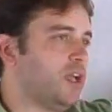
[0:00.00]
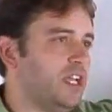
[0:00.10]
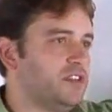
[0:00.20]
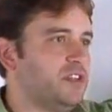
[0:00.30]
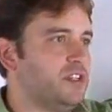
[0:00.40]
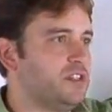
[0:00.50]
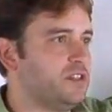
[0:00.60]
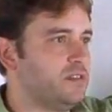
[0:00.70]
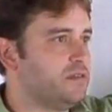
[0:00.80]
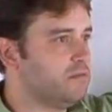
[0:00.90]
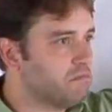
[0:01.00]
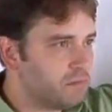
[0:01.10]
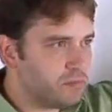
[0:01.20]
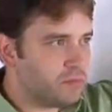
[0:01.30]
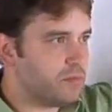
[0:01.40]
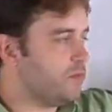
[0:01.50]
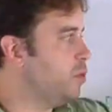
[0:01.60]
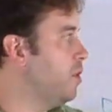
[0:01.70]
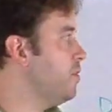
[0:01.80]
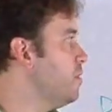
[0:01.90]
case this if you
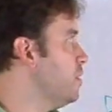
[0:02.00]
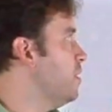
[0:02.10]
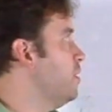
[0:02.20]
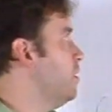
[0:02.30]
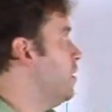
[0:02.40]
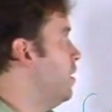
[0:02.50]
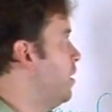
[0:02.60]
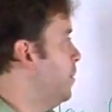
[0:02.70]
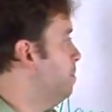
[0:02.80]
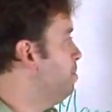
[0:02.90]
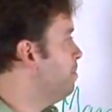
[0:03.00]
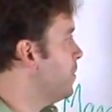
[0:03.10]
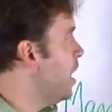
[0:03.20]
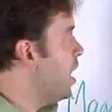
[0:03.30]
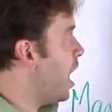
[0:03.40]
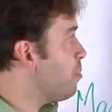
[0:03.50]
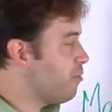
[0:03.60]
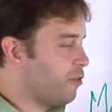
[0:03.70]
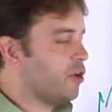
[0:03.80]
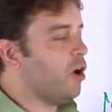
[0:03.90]
want. I
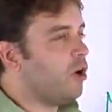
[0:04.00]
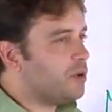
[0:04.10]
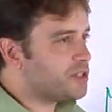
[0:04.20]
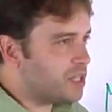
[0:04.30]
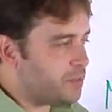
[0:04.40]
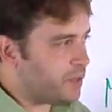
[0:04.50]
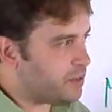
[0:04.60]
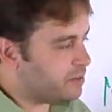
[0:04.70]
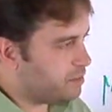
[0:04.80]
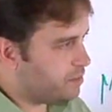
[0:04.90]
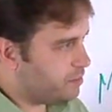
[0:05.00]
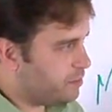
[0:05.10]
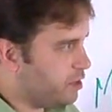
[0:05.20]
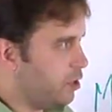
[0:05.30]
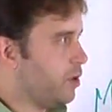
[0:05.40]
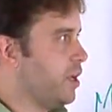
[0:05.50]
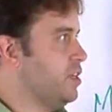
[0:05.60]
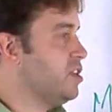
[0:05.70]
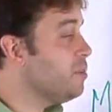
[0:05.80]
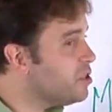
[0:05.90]
prefer to always keep it
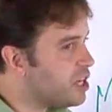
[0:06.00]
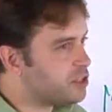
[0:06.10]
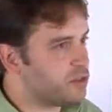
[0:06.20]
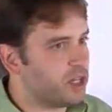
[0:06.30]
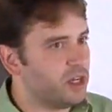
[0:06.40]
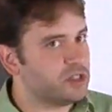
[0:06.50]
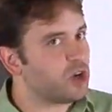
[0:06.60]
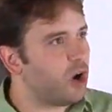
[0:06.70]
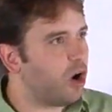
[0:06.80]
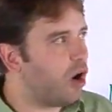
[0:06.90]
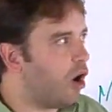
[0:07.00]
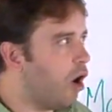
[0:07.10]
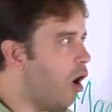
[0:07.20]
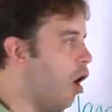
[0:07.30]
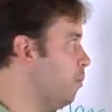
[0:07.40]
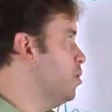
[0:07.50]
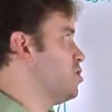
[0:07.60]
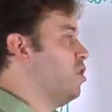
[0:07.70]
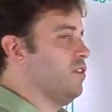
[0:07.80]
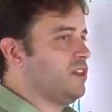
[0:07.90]
lowercase, and Magento does
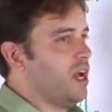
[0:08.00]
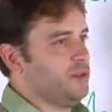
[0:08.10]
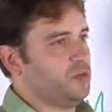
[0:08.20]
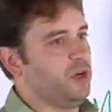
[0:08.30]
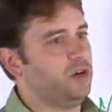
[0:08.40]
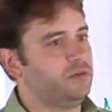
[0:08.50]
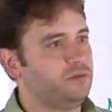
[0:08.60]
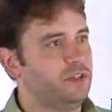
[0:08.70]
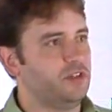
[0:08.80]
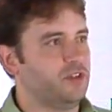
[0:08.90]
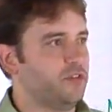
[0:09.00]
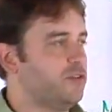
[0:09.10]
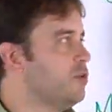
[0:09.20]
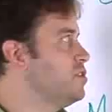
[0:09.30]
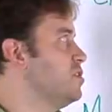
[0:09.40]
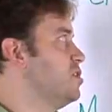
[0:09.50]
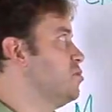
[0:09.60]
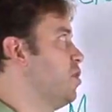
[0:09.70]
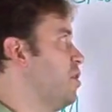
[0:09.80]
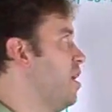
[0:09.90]
almost all the time as well. There are a few instances
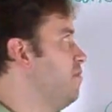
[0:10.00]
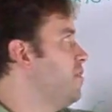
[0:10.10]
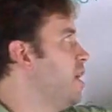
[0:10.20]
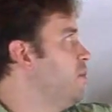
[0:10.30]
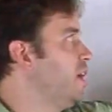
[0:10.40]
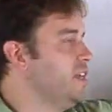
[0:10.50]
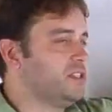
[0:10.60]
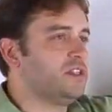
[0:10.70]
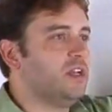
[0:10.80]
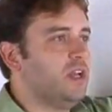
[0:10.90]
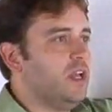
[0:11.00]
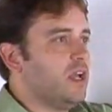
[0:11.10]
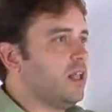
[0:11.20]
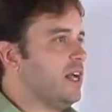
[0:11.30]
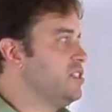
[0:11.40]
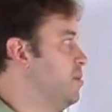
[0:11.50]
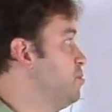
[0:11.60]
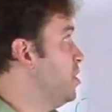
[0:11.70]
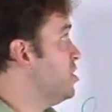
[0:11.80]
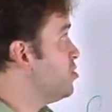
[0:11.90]
where you have camel case class names,
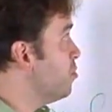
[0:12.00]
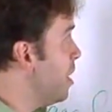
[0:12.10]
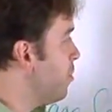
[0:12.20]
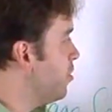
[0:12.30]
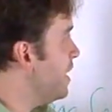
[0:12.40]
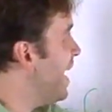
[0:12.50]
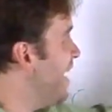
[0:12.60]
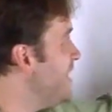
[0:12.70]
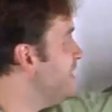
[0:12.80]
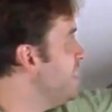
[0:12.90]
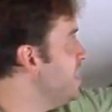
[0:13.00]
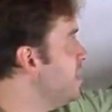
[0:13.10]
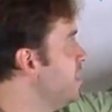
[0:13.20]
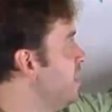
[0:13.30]
but just remember that anything